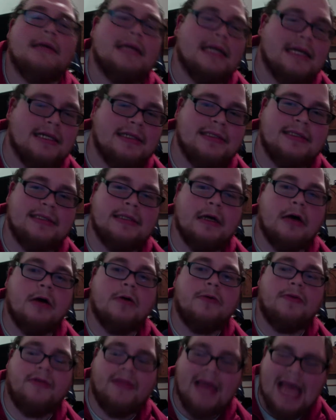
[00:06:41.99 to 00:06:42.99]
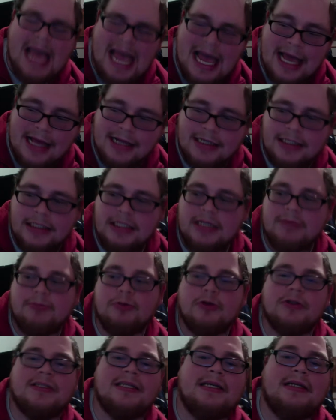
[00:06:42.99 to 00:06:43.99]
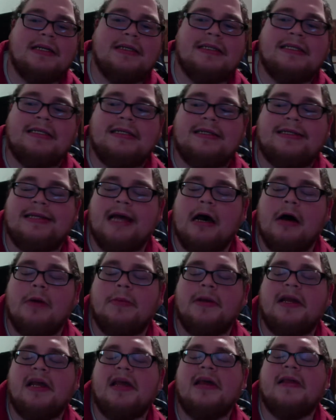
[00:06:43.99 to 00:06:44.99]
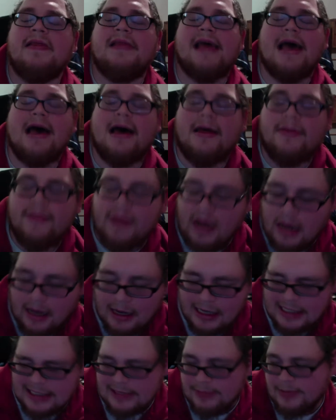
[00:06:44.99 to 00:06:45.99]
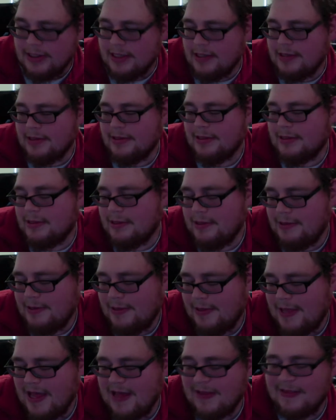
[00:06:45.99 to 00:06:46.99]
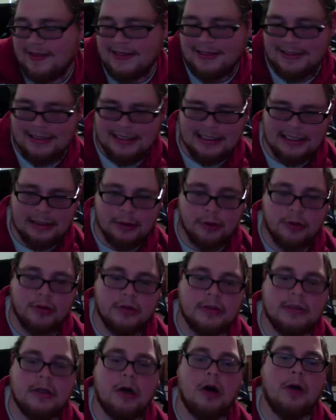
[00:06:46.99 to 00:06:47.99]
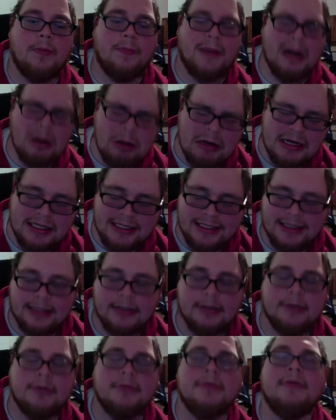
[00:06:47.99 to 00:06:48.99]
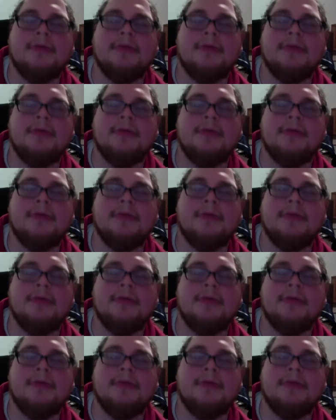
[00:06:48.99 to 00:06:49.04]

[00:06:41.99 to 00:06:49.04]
And so then she proceeds to tell me that the husbands that the sisters are married to